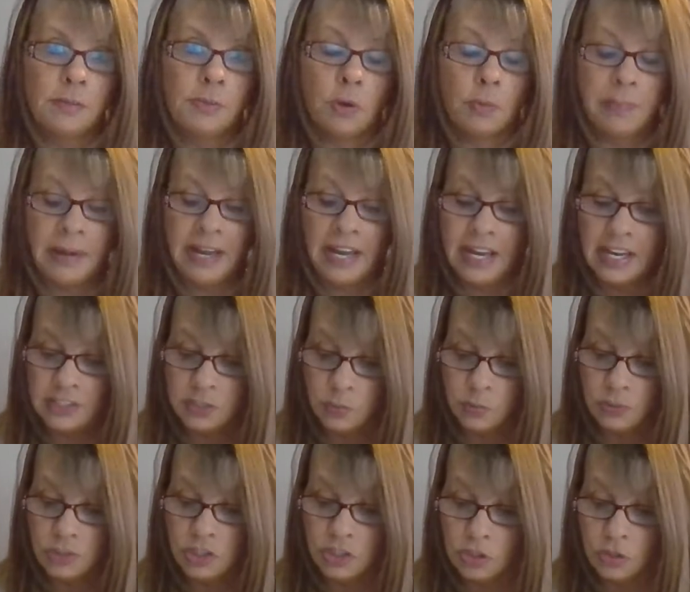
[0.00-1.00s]
your past,
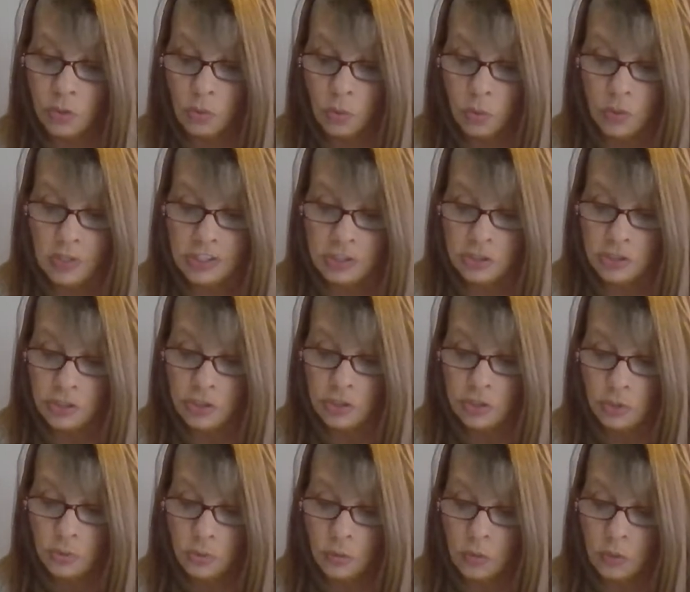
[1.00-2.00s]
which is going
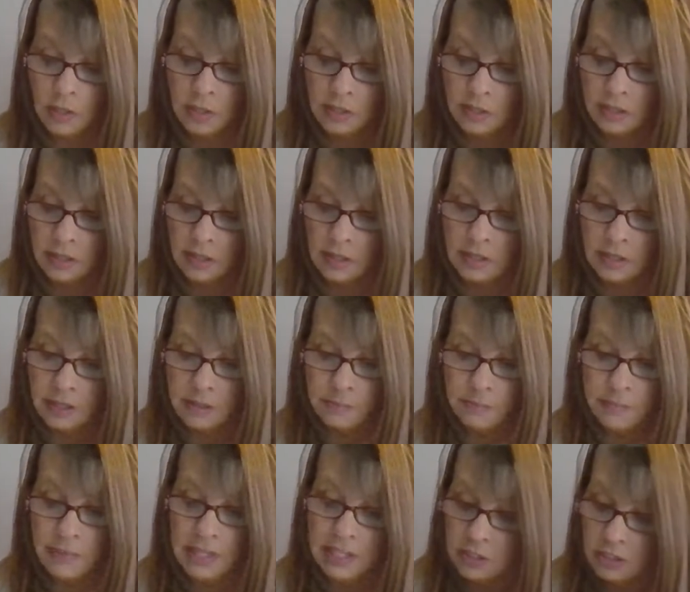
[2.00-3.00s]
to
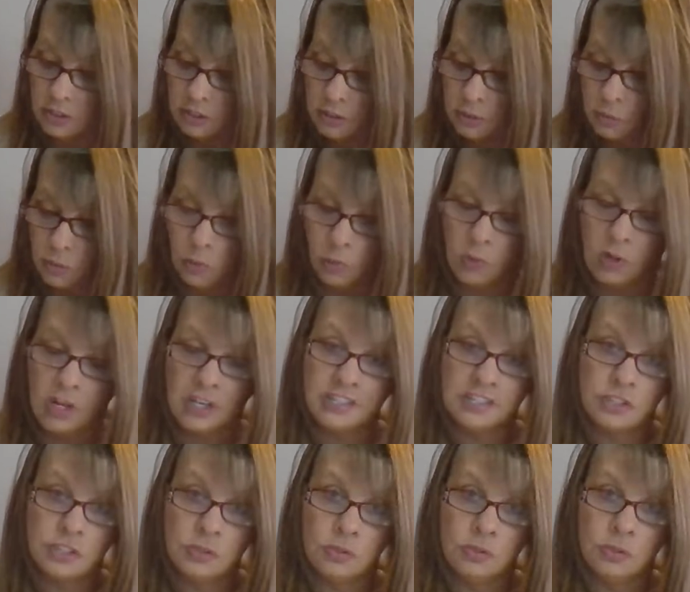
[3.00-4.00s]
make you want
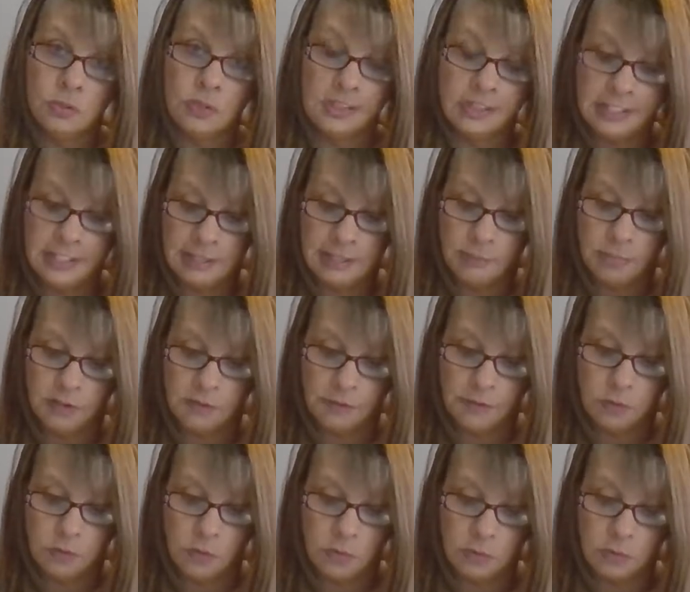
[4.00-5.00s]
to leap
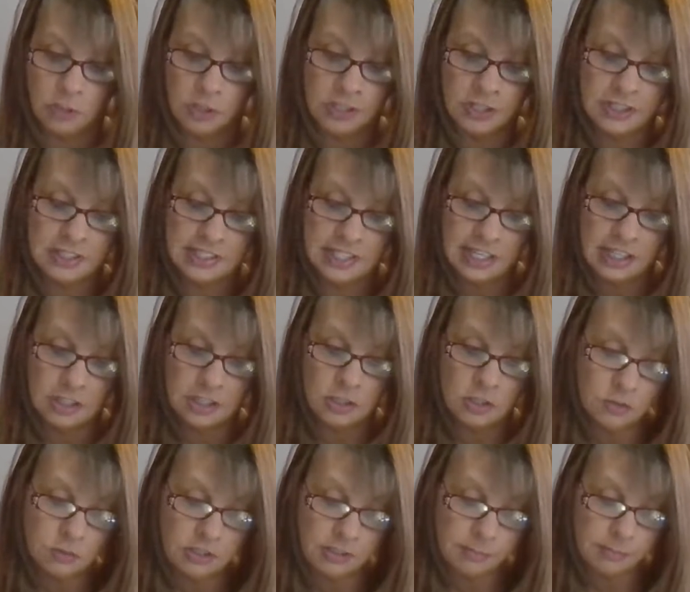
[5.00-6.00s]
forward and take a new
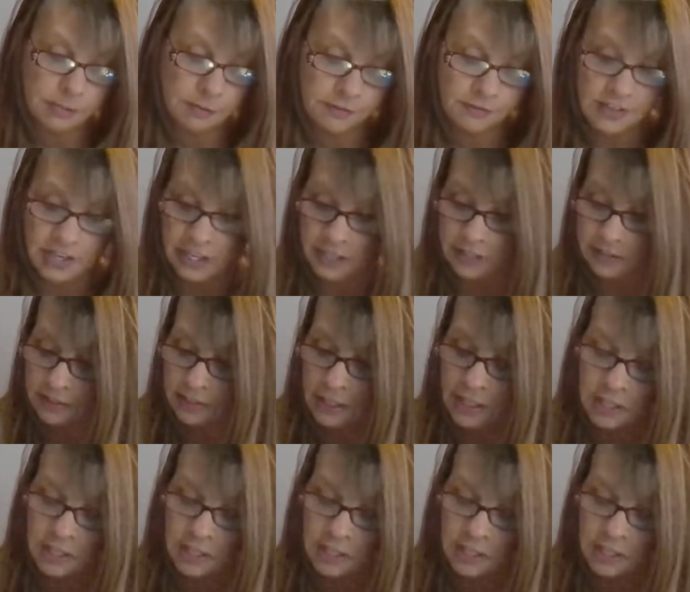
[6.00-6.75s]
leap of faith.